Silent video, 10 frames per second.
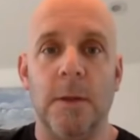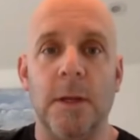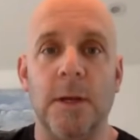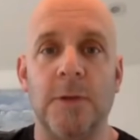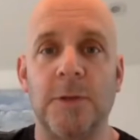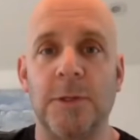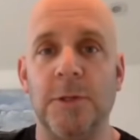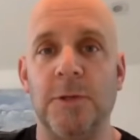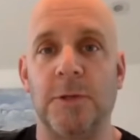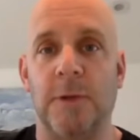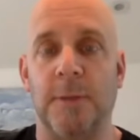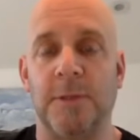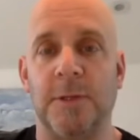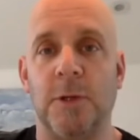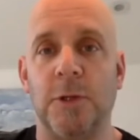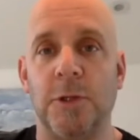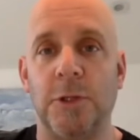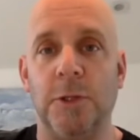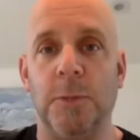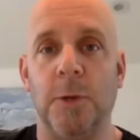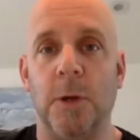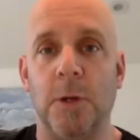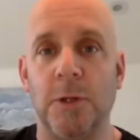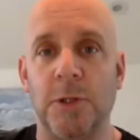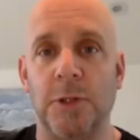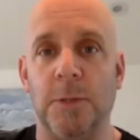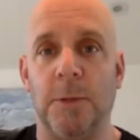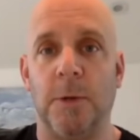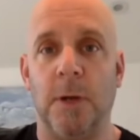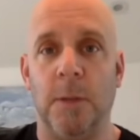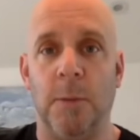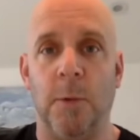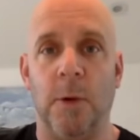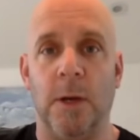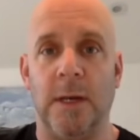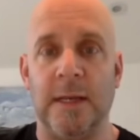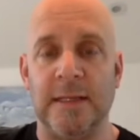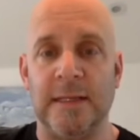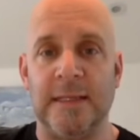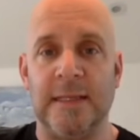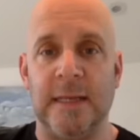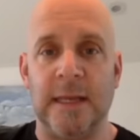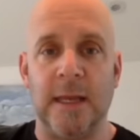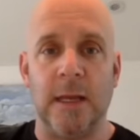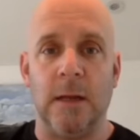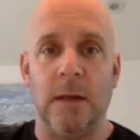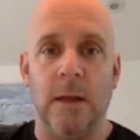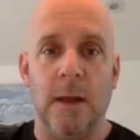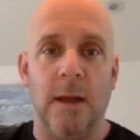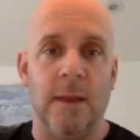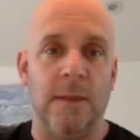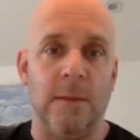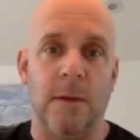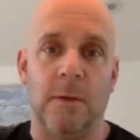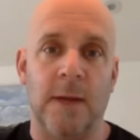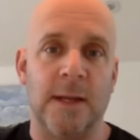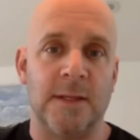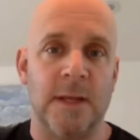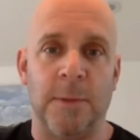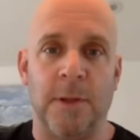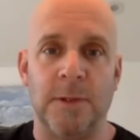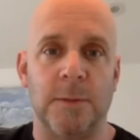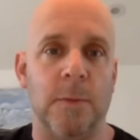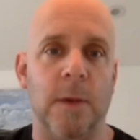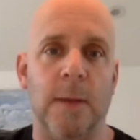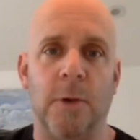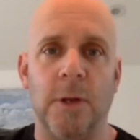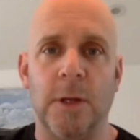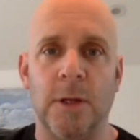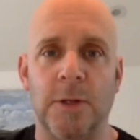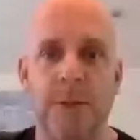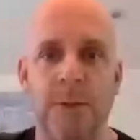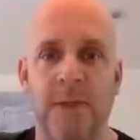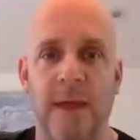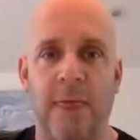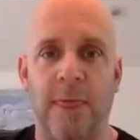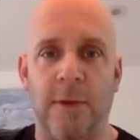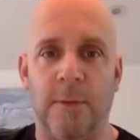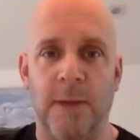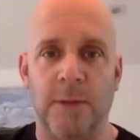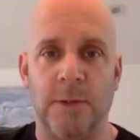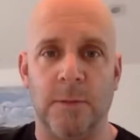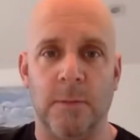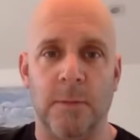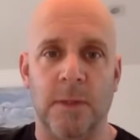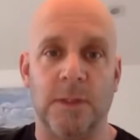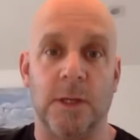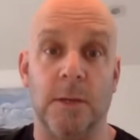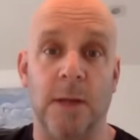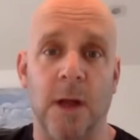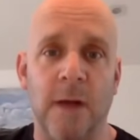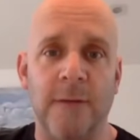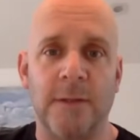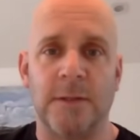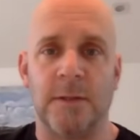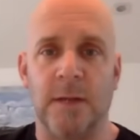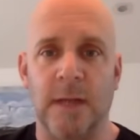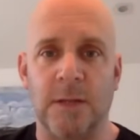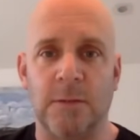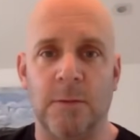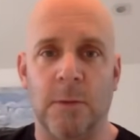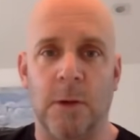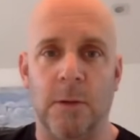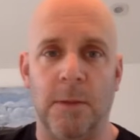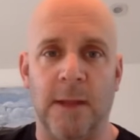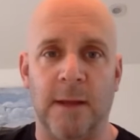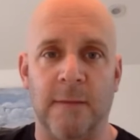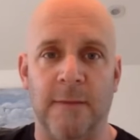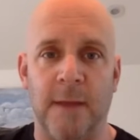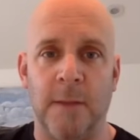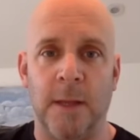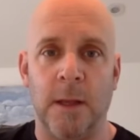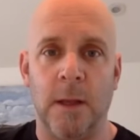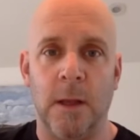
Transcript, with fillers: Here's two scripts, super, super important to dig in. And a great example is hey, what are you going to do with that third bedroom? Is it going to be an office, a guest room? Are you planning a family?